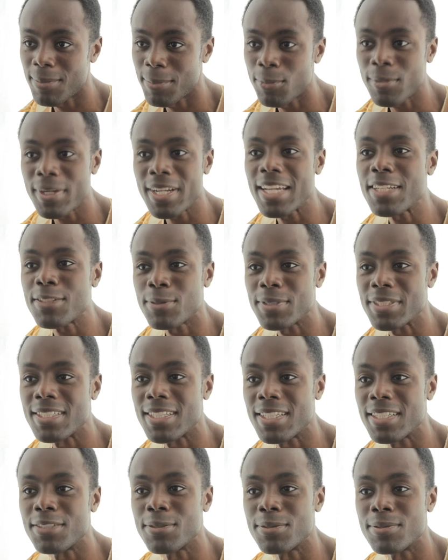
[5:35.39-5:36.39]
I mean, what age was it
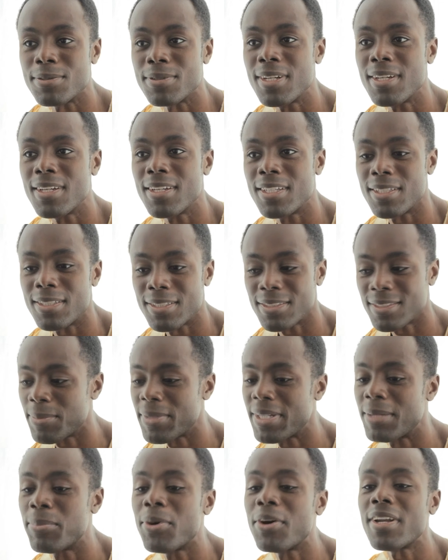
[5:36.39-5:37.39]
that
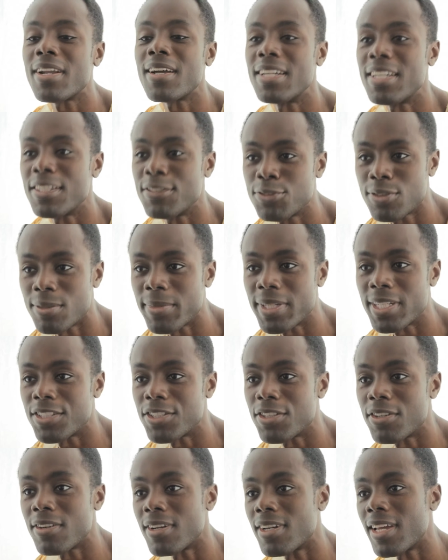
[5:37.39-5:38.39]
somebody put an instrument
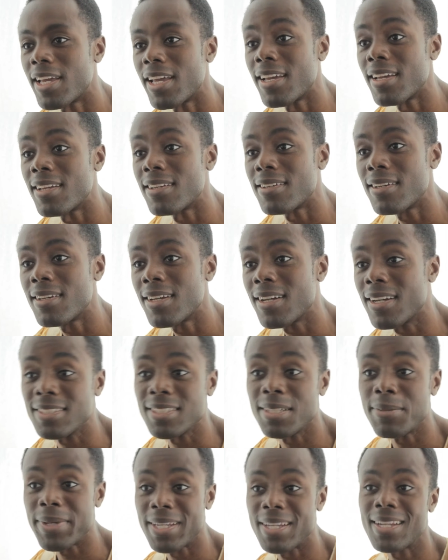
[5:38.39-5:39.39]
in your hand?
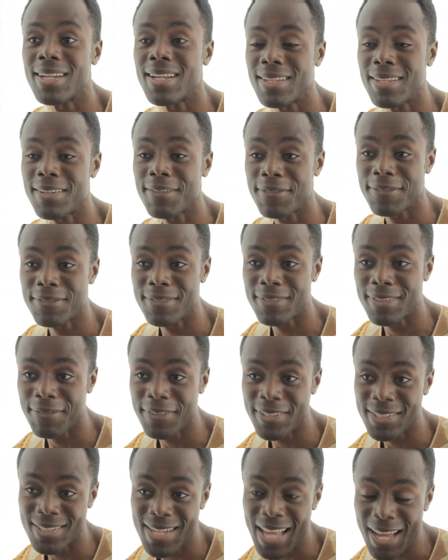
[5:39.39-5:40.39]
Because, I mean,
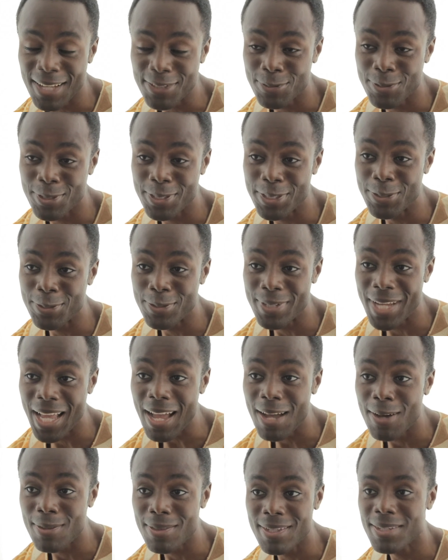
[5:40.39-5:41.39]
if it's natural to you
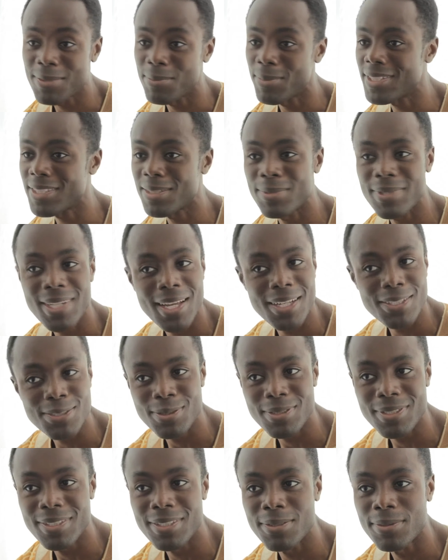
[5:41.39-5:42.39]
now, then it must have been
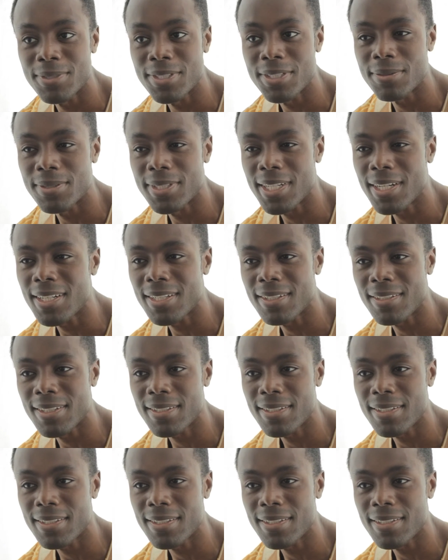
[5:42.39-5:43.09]
natural to you when you were younger.